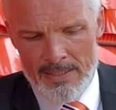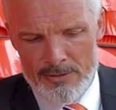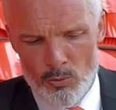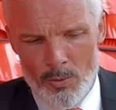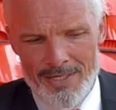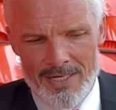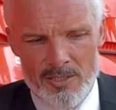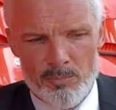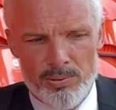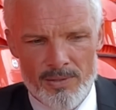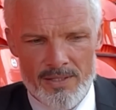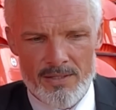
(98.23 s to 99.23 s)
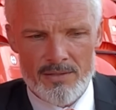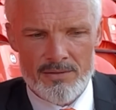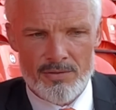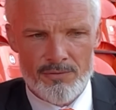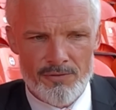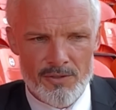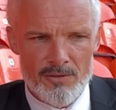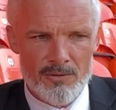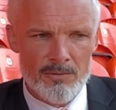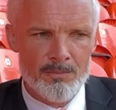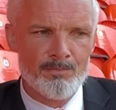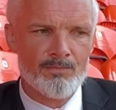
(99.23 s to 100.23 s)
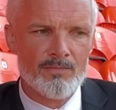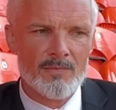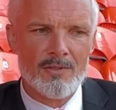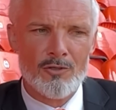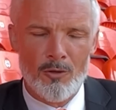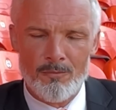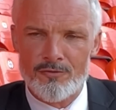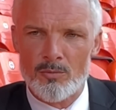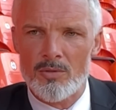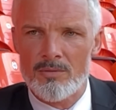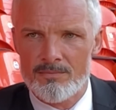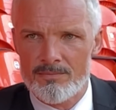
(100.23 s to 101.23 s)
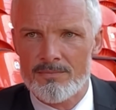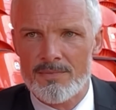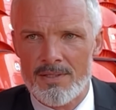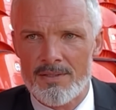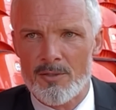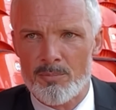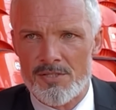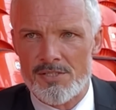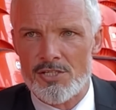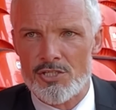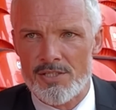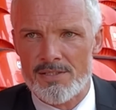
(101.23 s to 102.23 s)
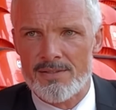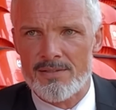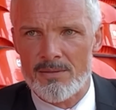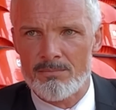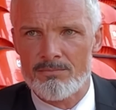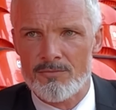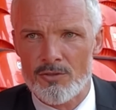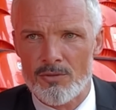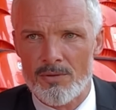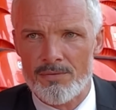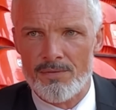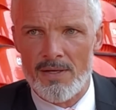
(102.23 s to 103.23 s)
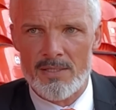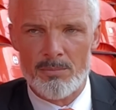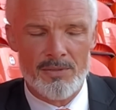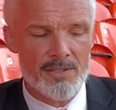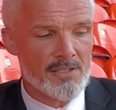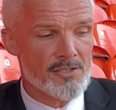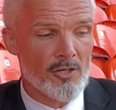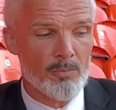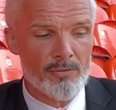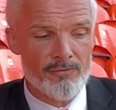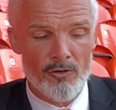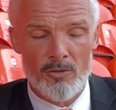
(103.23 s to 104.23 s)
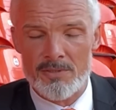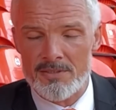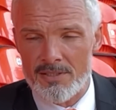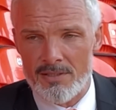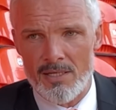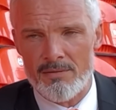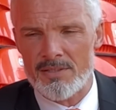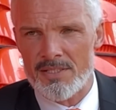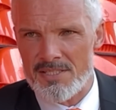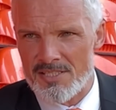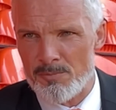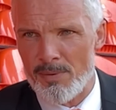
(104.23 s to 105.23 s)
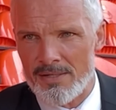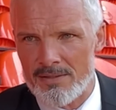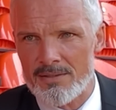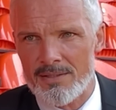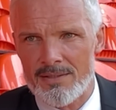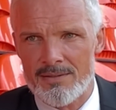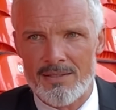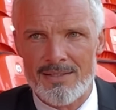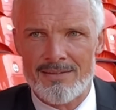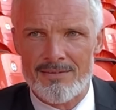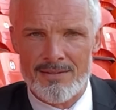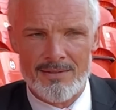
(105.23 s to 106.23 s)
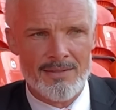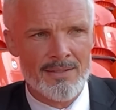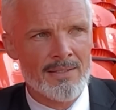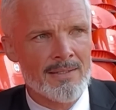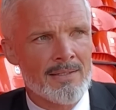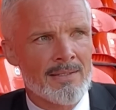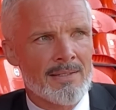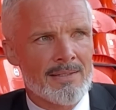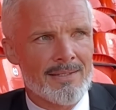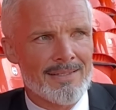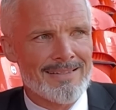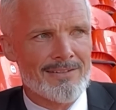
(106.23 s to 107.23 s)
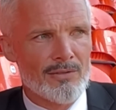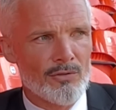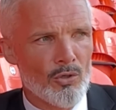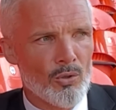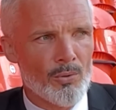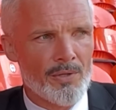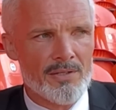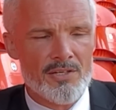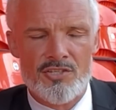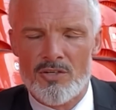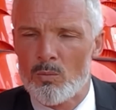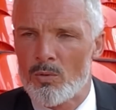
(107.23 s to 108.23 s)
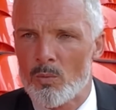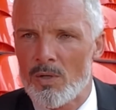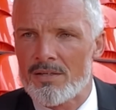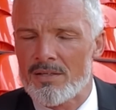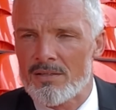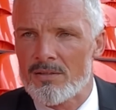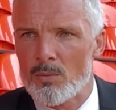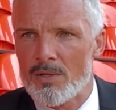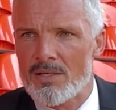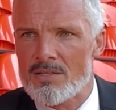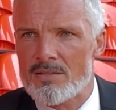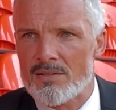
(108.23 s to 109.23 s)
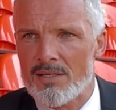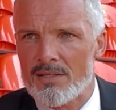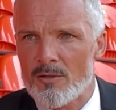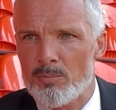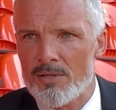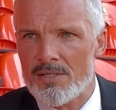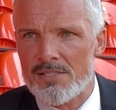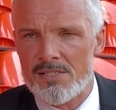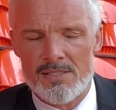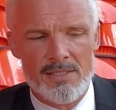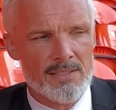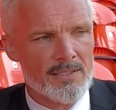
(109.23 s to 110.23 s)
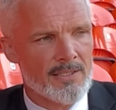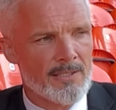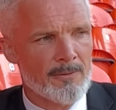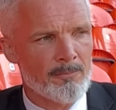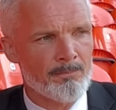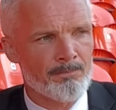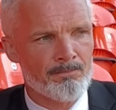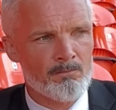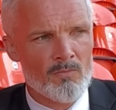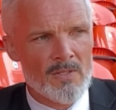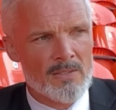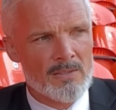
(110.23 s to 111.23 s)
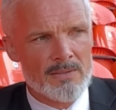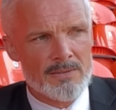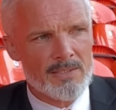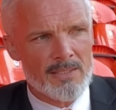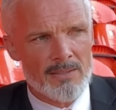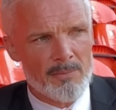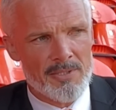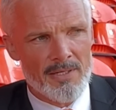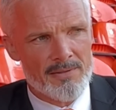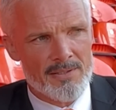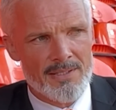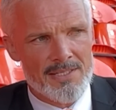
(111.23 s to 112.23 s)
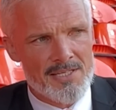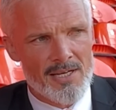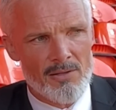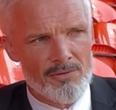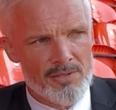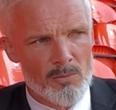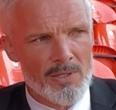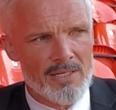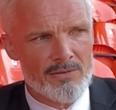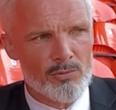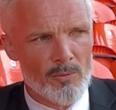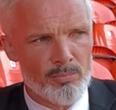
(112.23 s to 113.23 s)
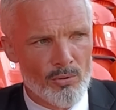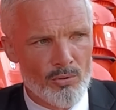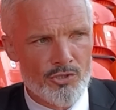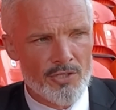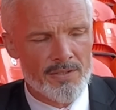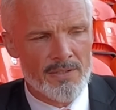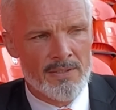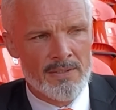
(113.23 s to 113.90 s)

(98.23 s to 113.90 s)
want any player to feel comfortable in their position in the team. You know, if anybody is not performing to the level that's expected, then they need to know that there's someone waiting in the wings to take their place. And I mean, I think that's a healthy way to approach it.